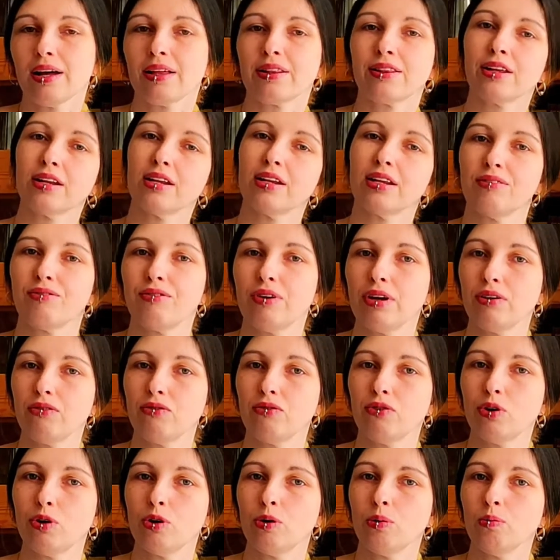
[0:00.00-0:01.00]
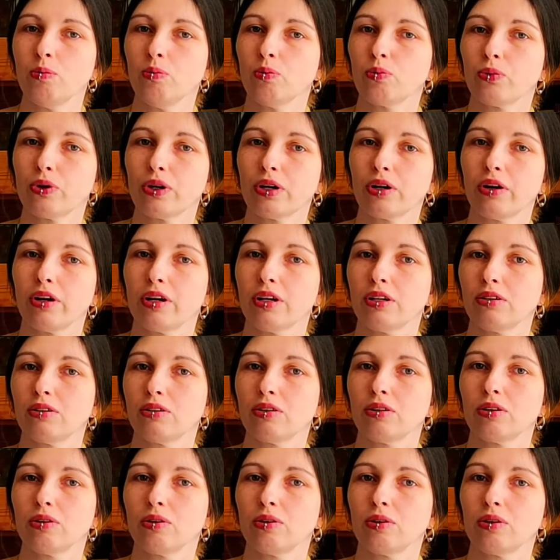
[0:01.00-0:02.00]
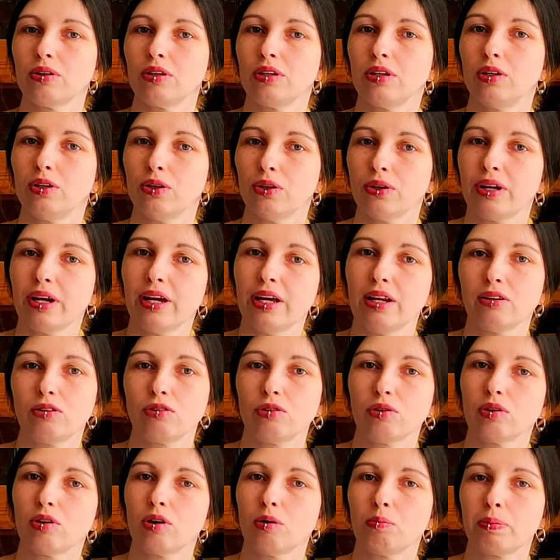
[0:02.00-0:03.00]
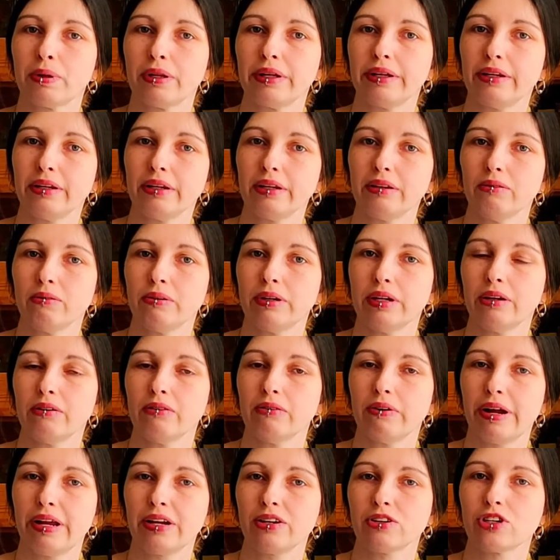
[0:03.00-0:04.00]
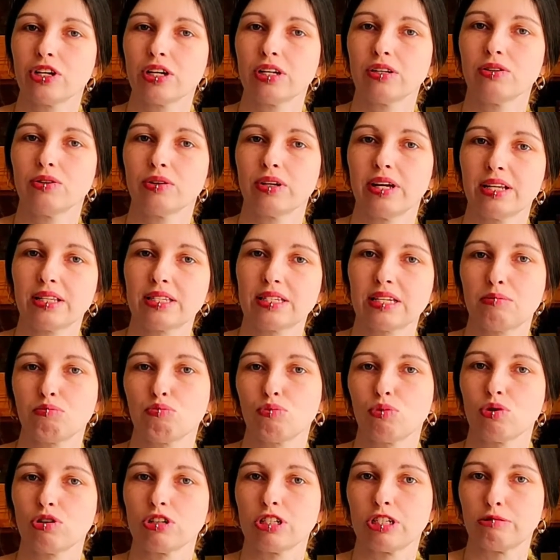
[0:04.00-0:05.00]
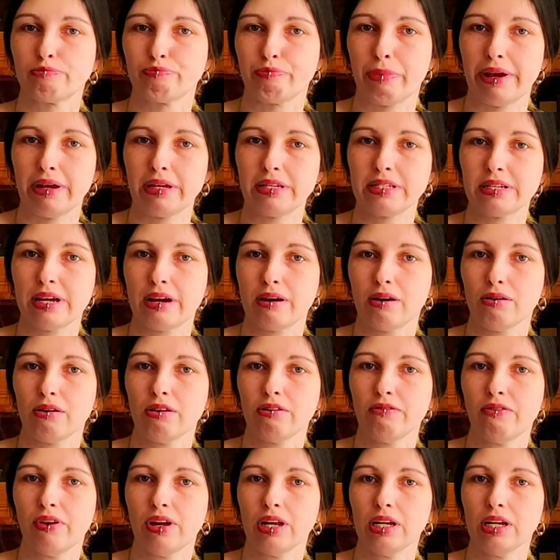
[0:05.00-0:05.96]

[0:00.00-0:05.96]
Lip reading: The living room, we're going to look into completely rearranging to get some more space out of